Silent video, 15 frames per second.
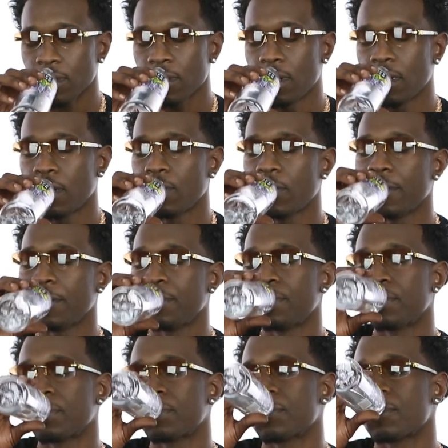Oh man,
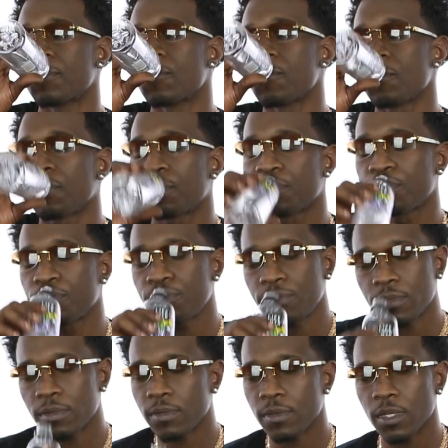
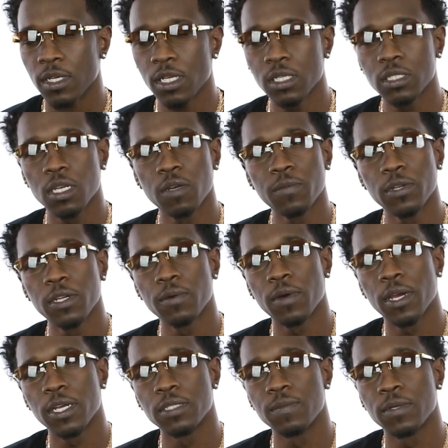there's so many
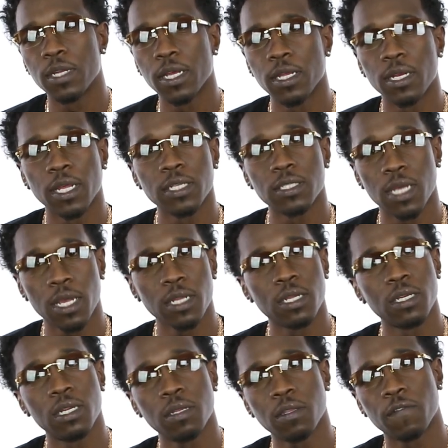ways, but they they
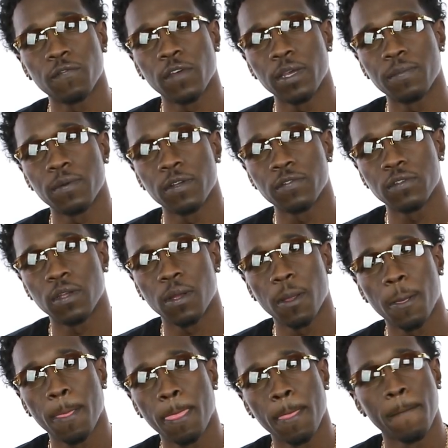tightening up the fake buffs though.
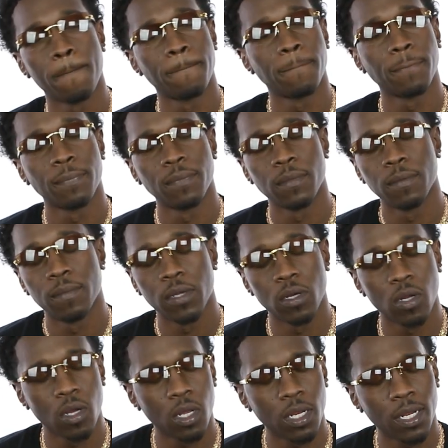But
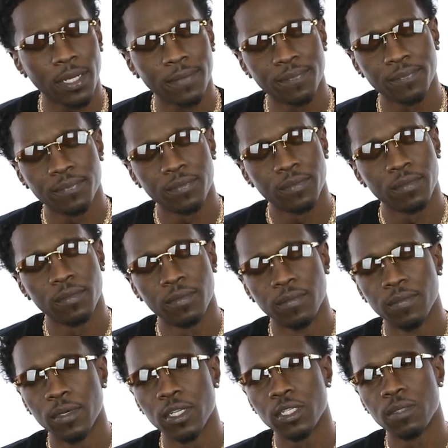no, like
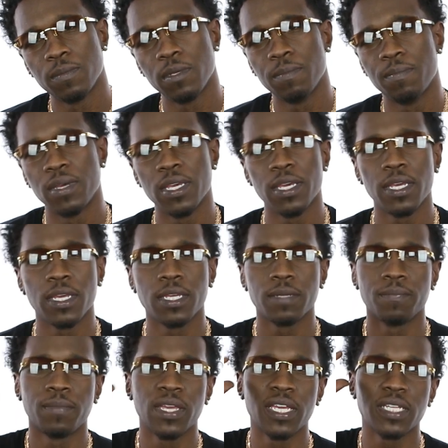bitches be
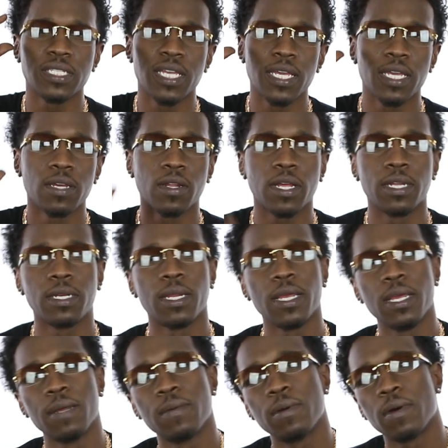big, big as hell. Like
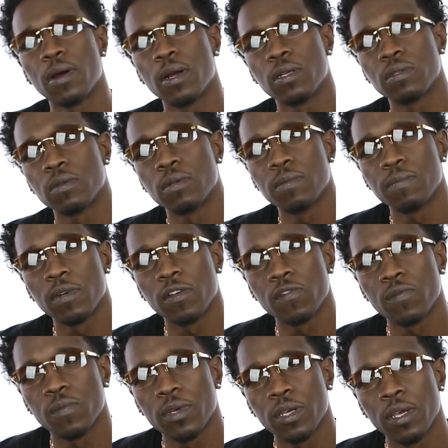damn, the arms on them buffs
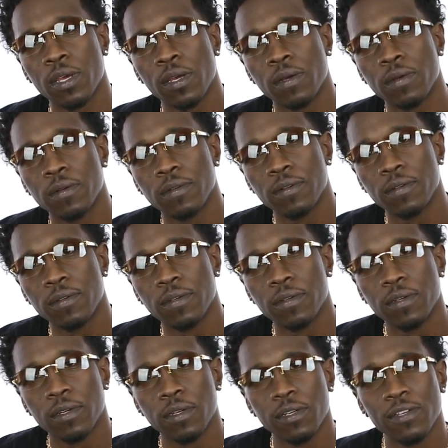are big.
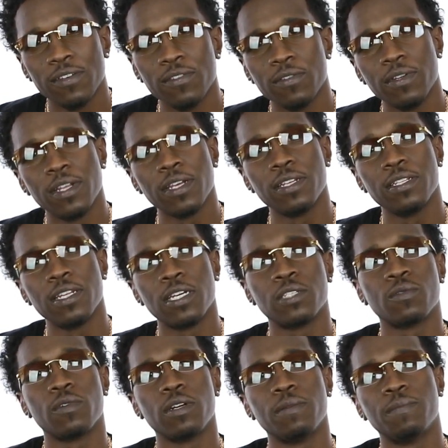You niggas,
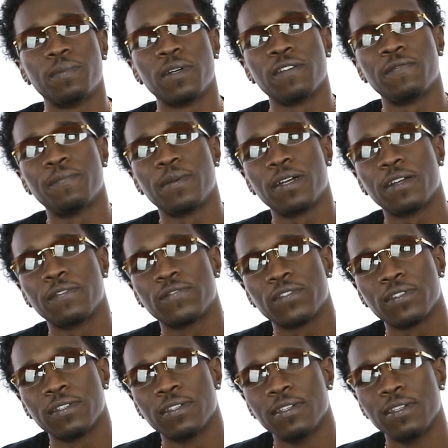niggas wearing buff
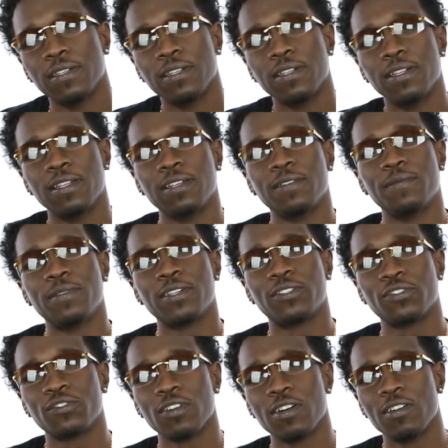buffs. Big
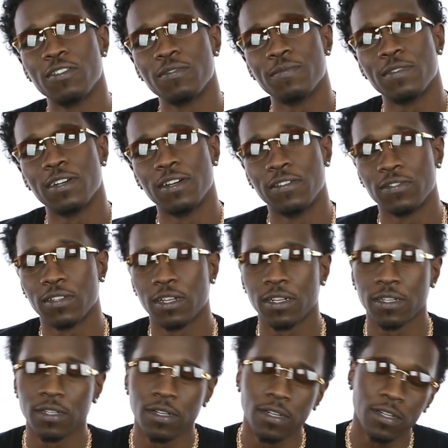strong buffs. Like,
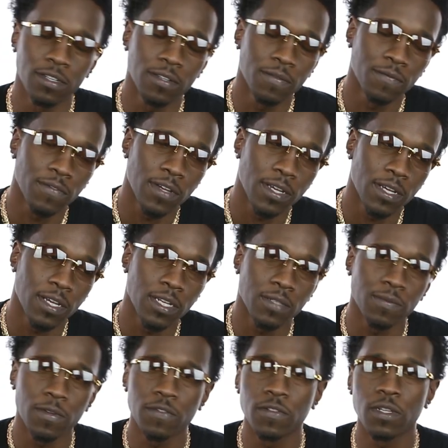you know, get some fake ass
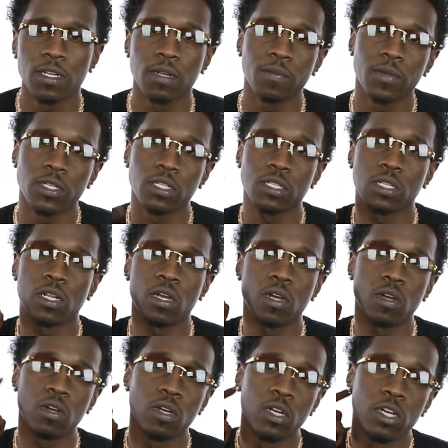buffs. Then them bitches
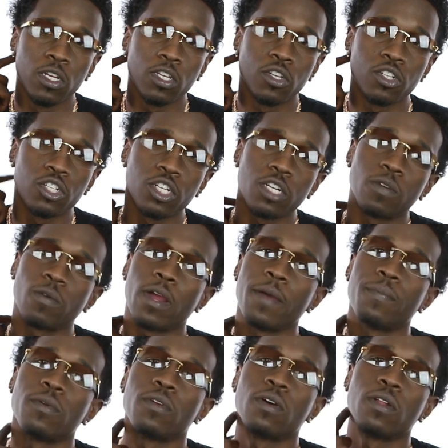long. Your shit
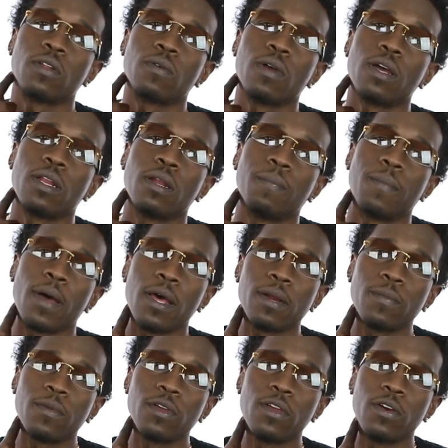wrapping all around the
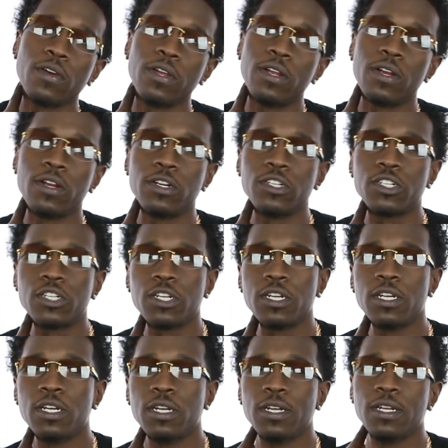bottom of your ear and
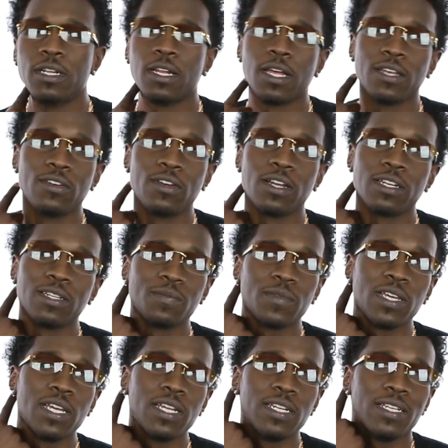shit. Like, you got them
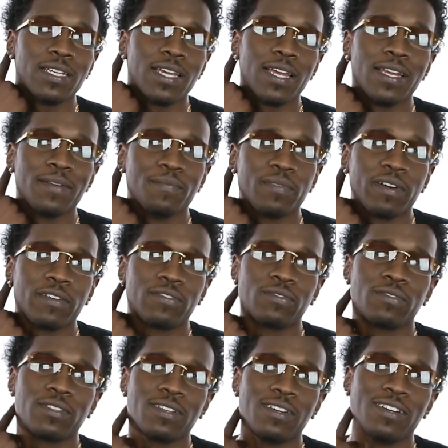candy cane buffs
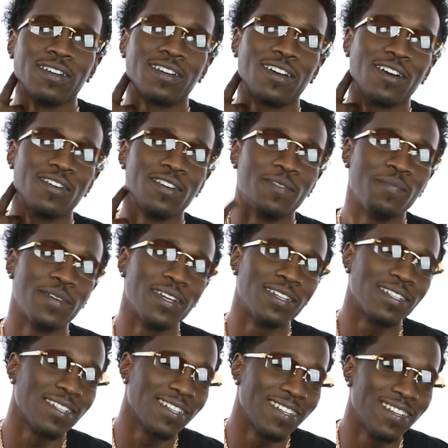with the hook on the
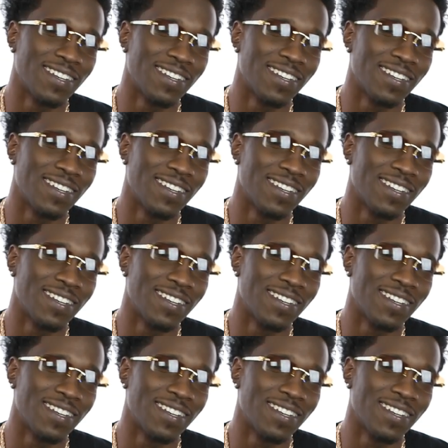bitch.